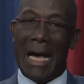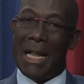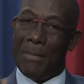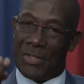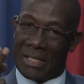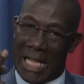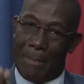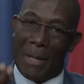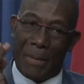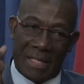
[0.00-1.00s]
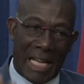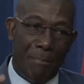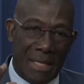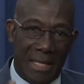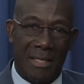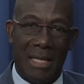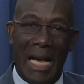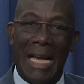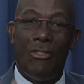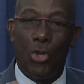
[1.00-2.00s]
And Mrs. Kamla Persad-Bissessar
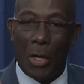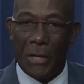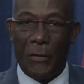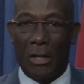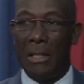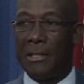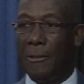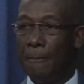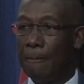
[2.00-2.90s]
had no difficulty